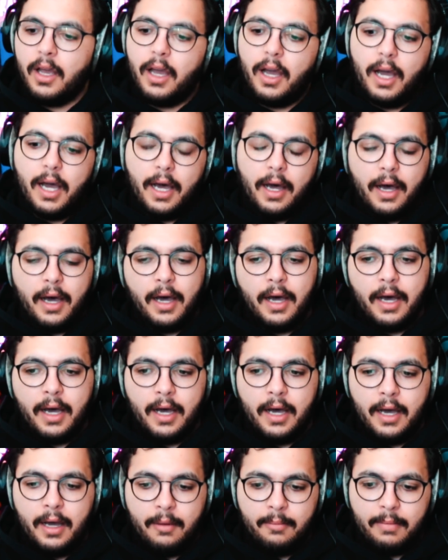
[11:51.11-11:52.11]

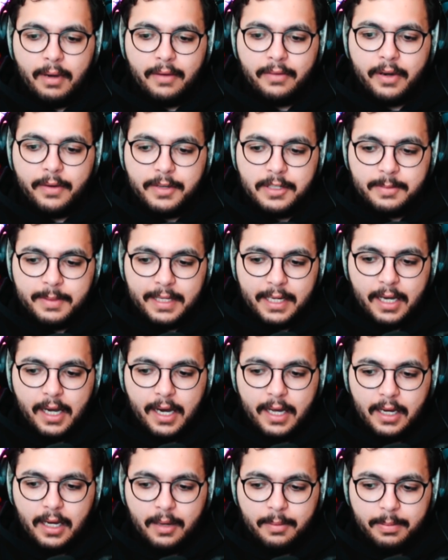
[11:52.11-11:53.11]
I've always been
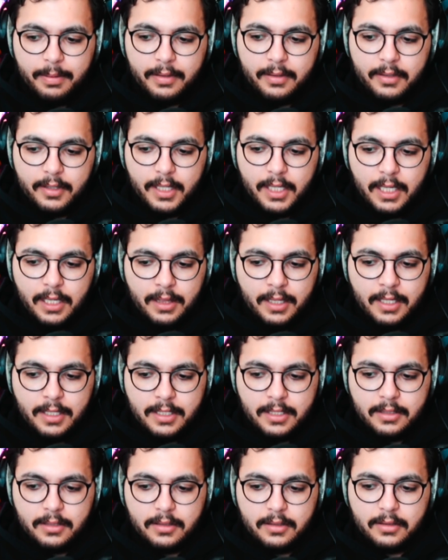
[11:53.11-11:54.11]
caught up in
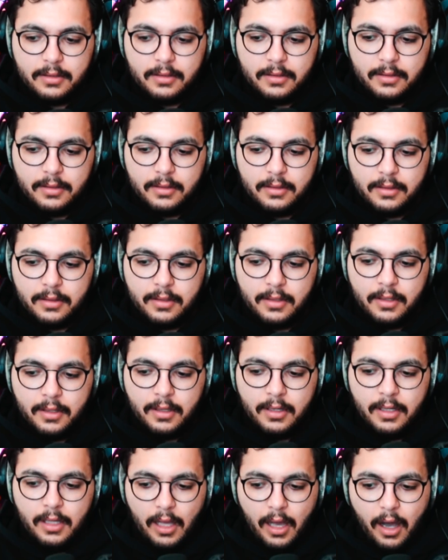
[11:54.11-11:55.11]
this
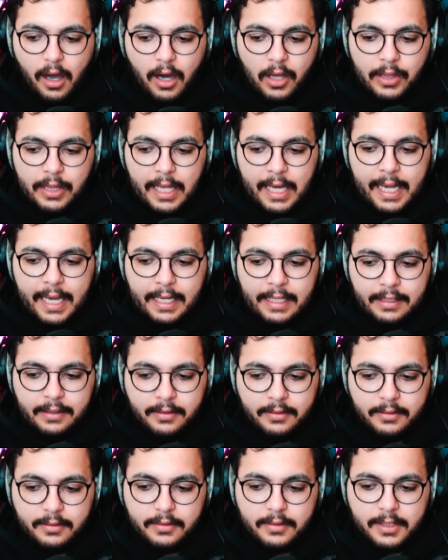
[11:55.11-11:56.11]
online
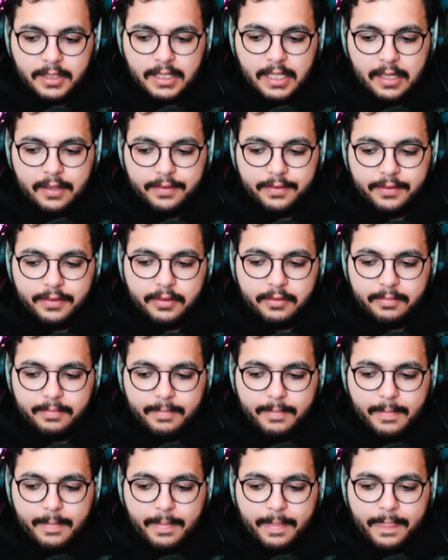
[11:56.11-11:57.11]
stuff.
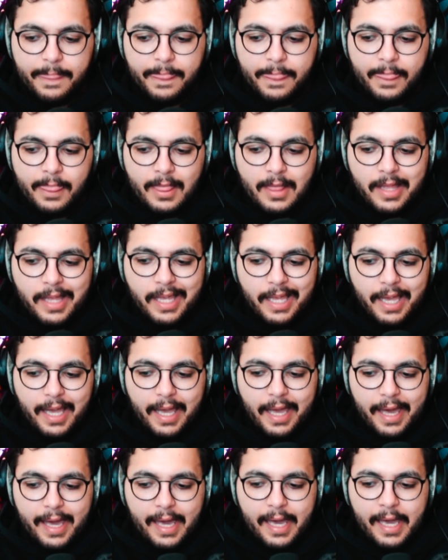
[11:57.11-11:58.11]

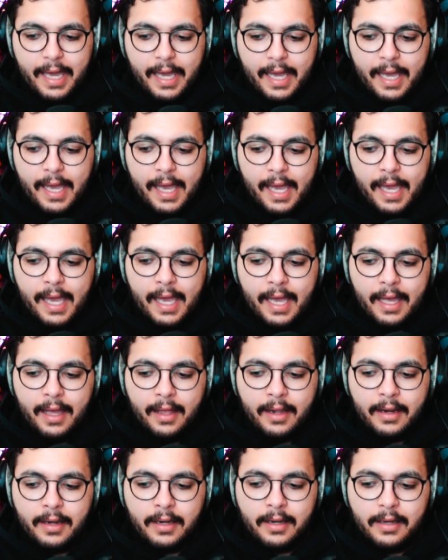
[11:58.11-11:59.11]

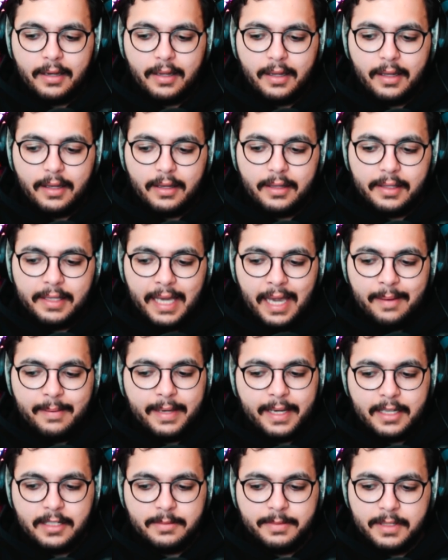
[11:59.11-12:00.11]
And gaming has been